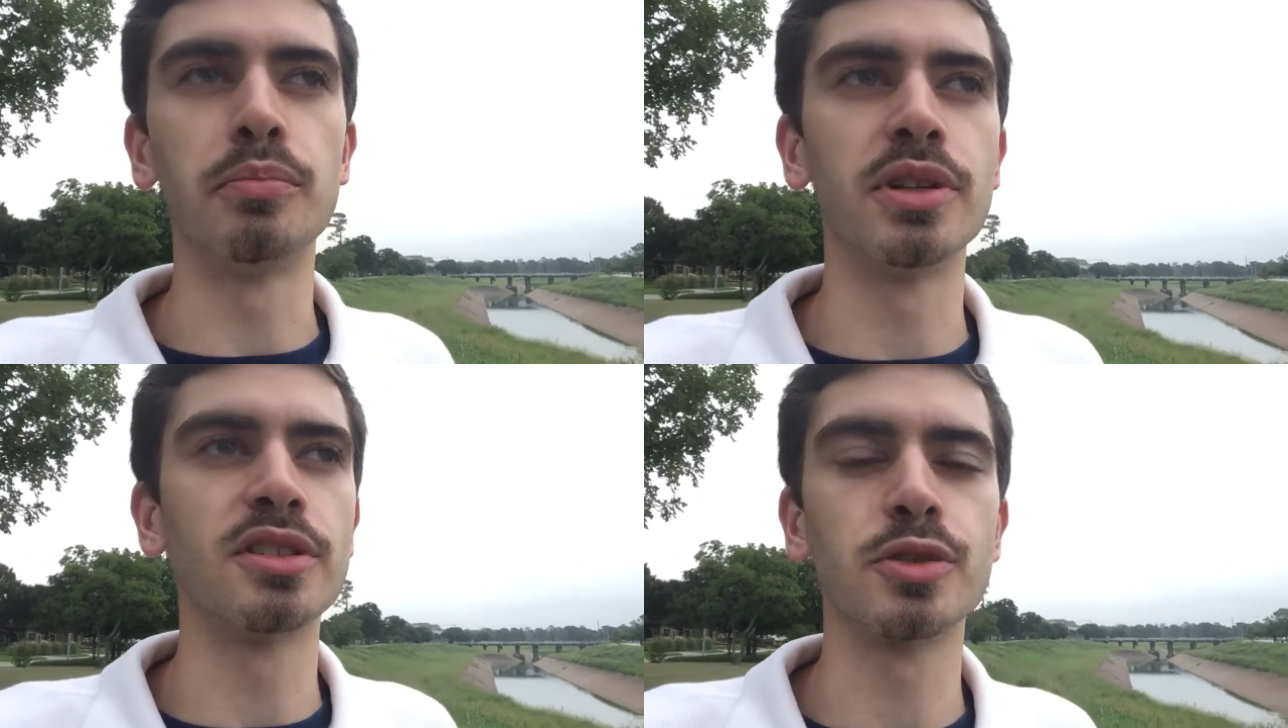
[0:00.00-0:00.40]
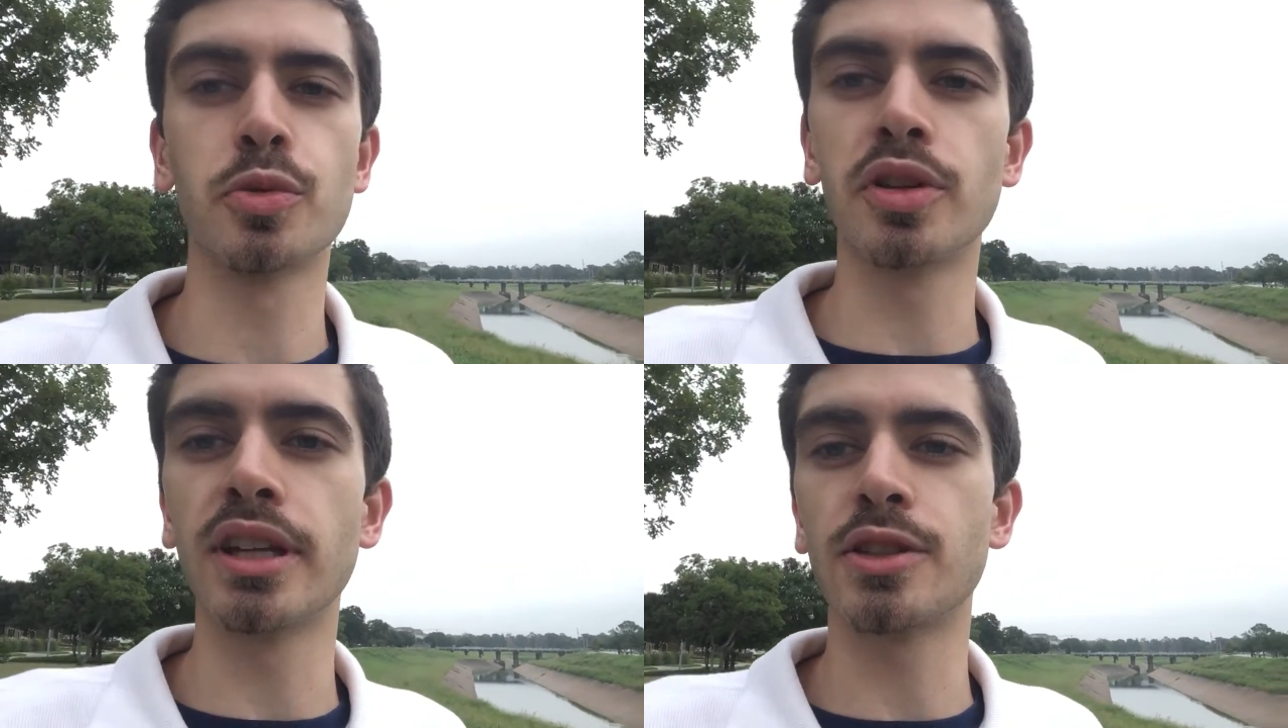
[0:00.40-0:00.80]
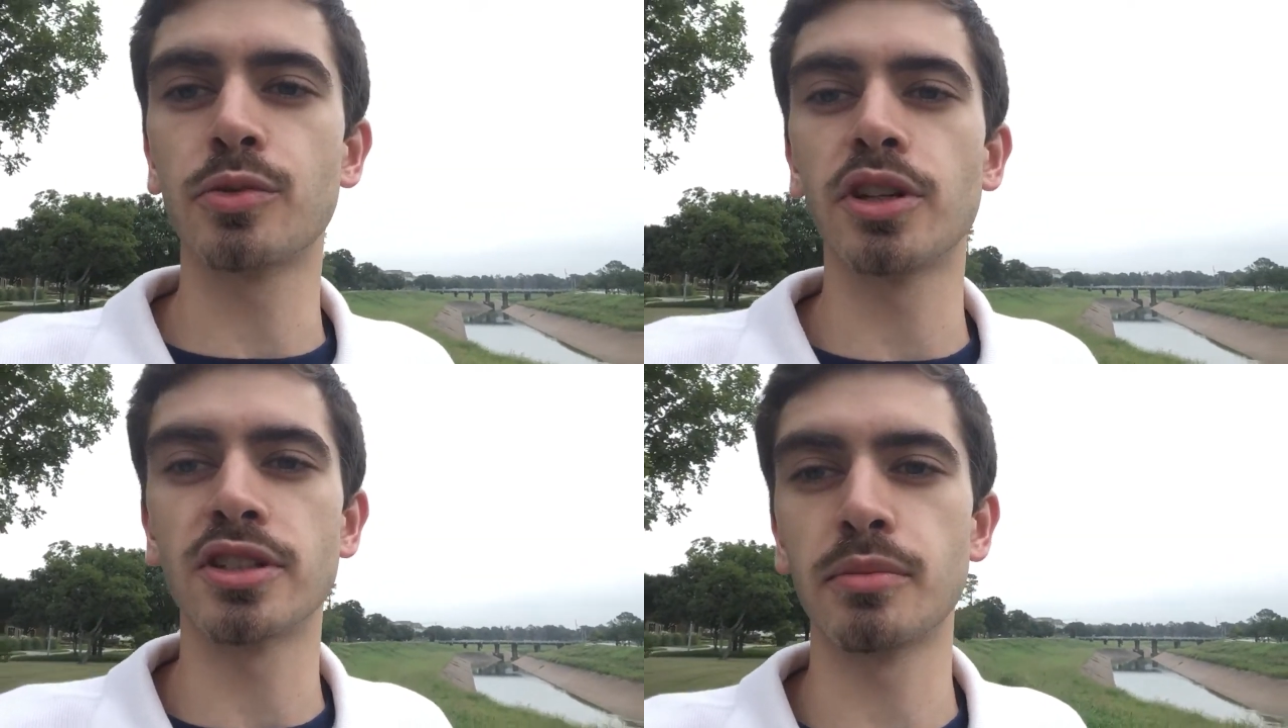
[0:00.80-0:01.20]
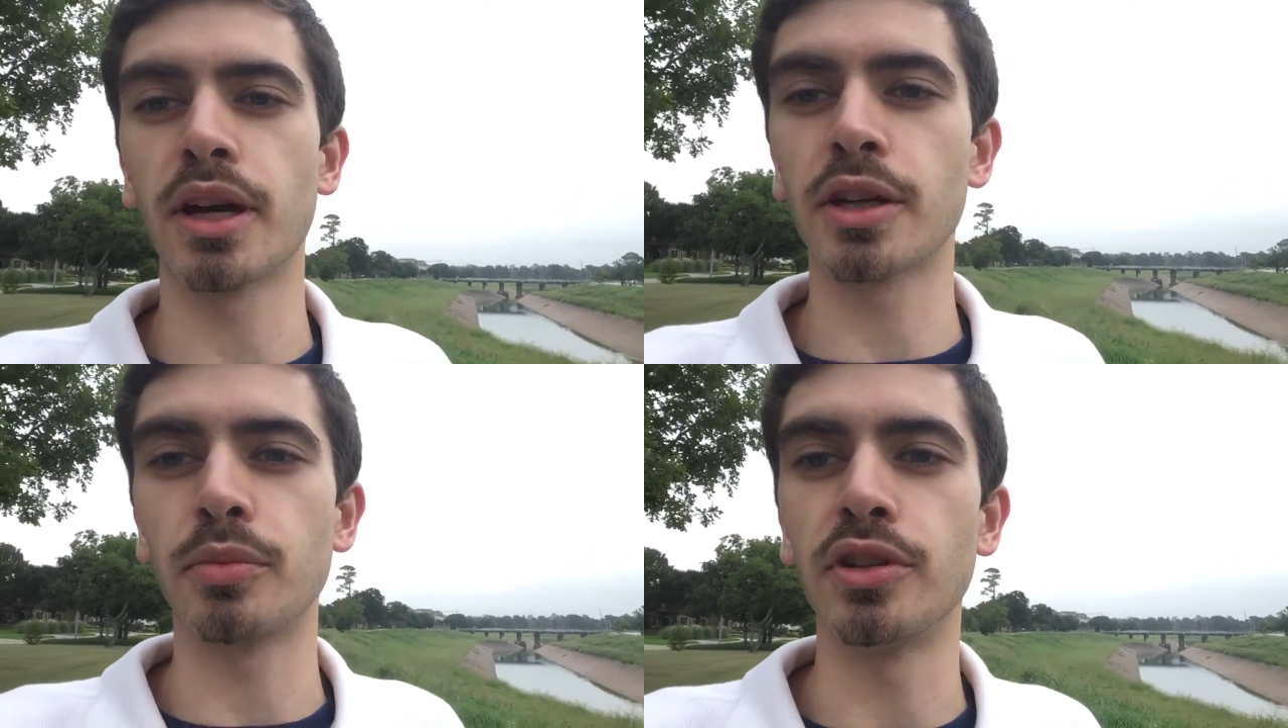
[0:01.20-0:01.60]
the business world as well as in
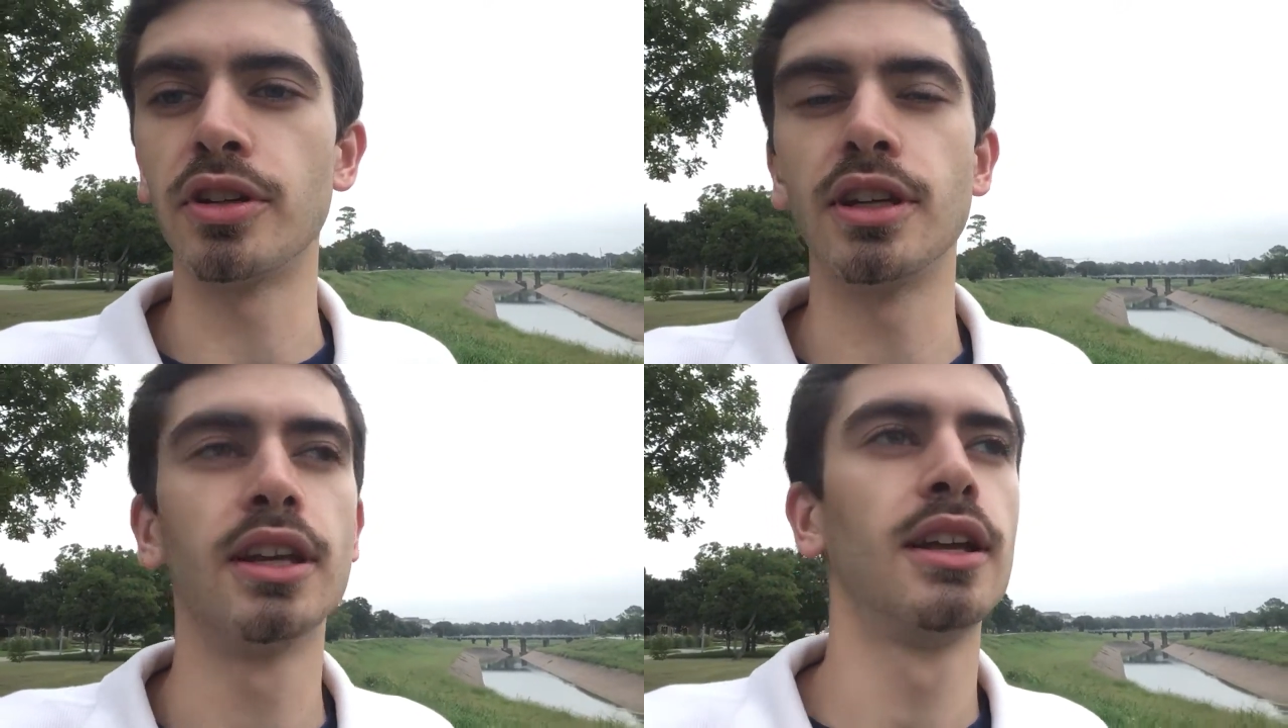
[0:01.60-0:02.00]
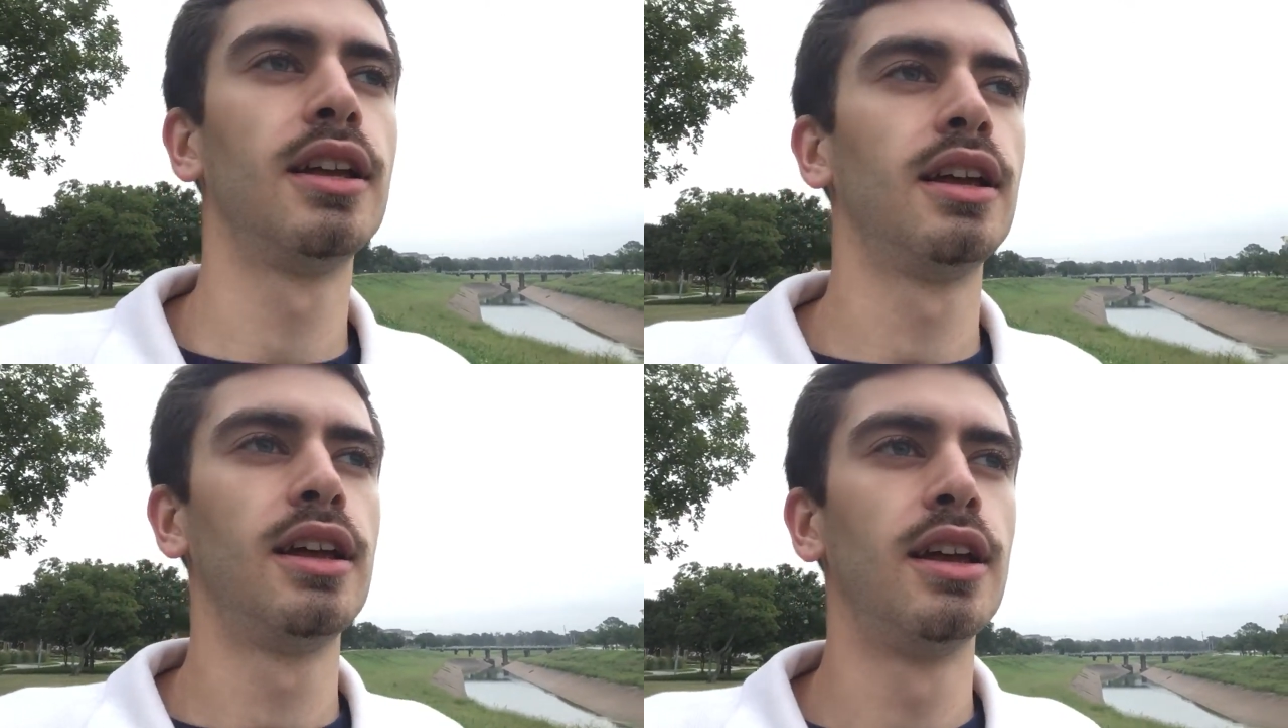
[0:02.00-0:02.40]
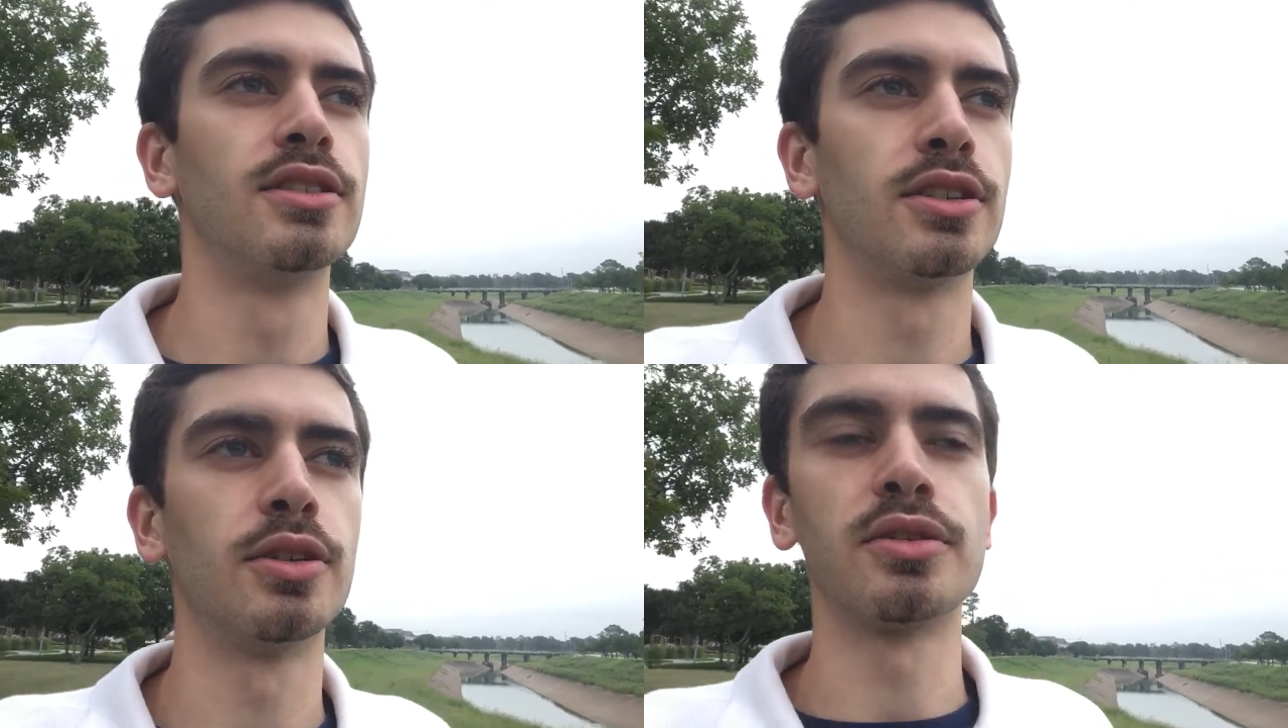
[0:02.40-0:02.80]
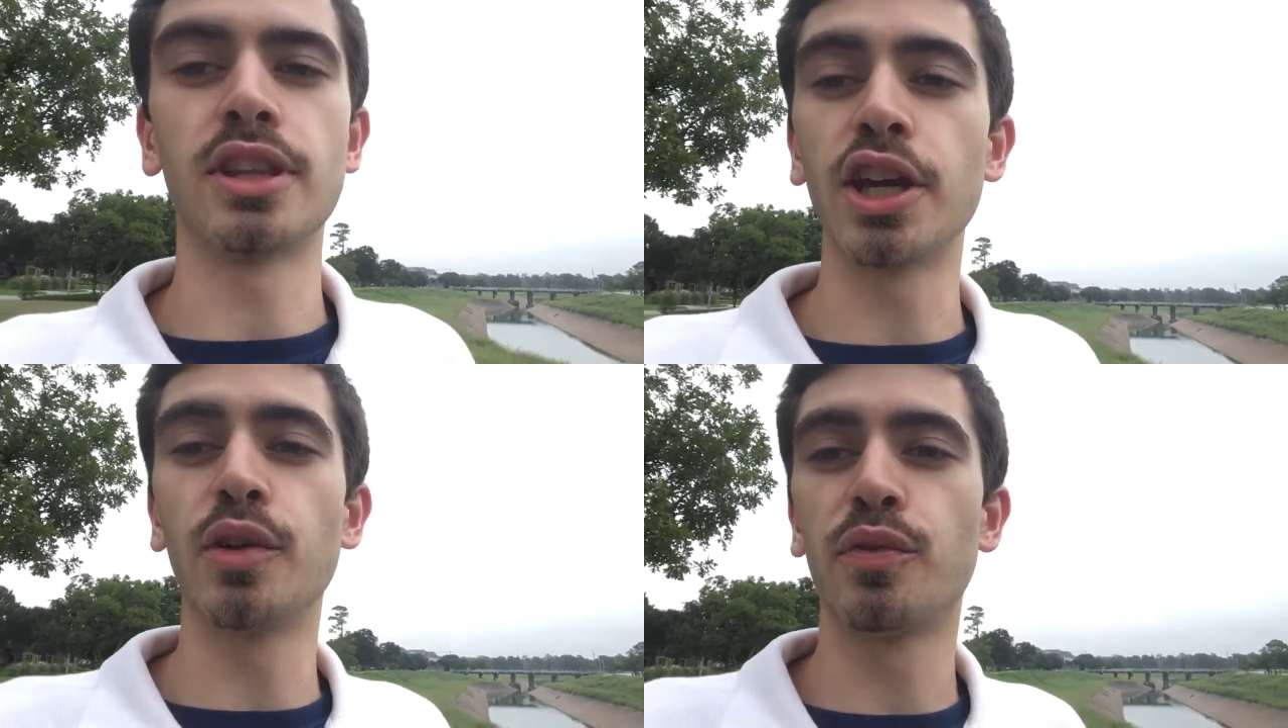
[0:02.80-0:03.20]
my community. So
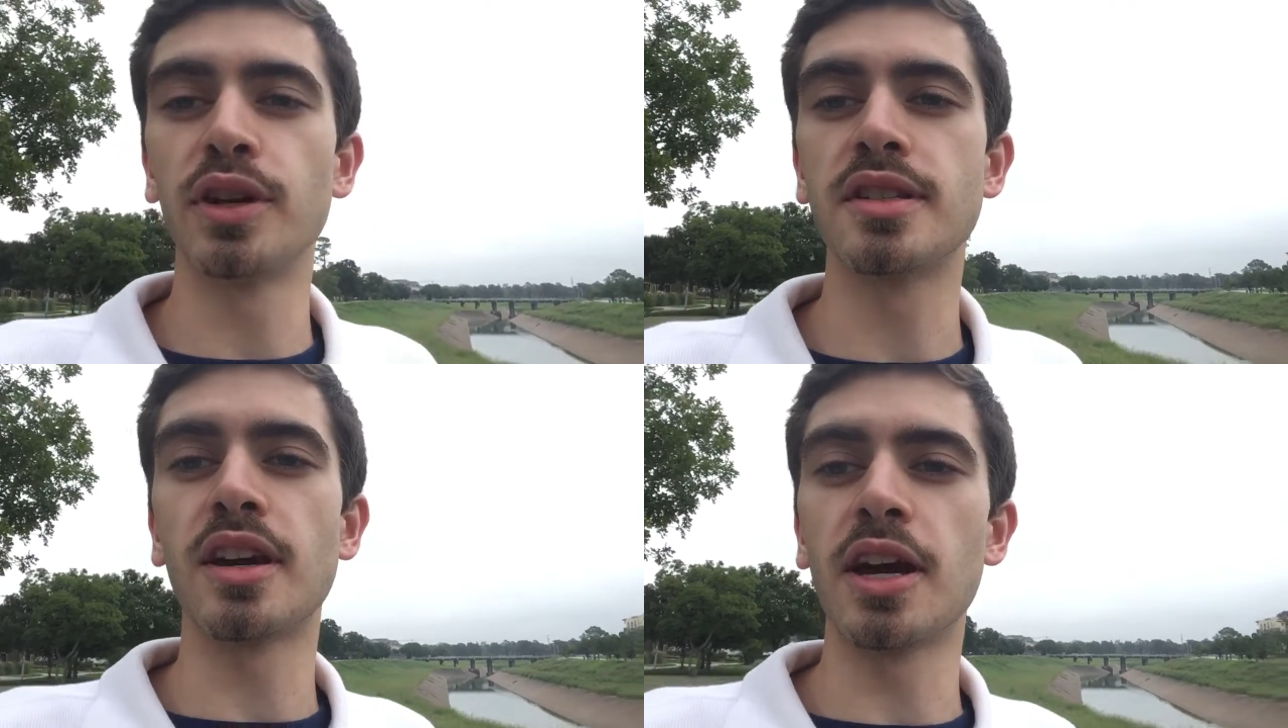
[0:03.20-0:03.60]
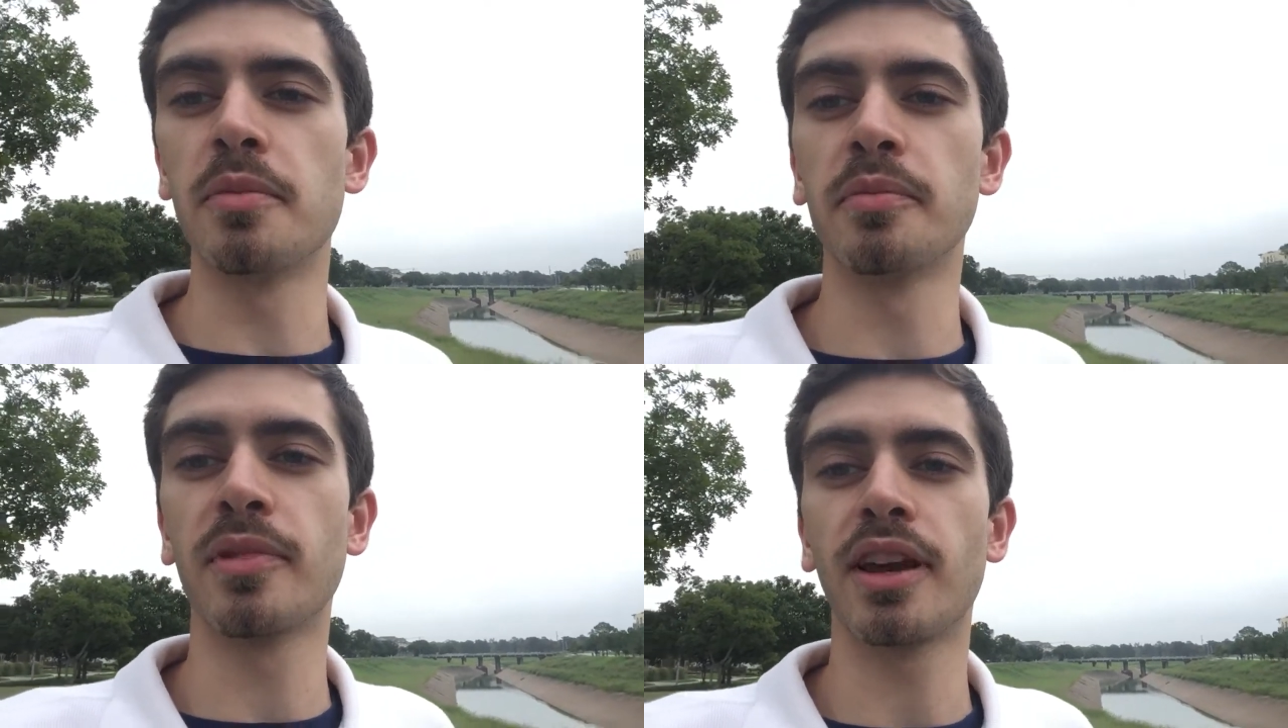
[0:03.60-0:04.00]
thank you for your time.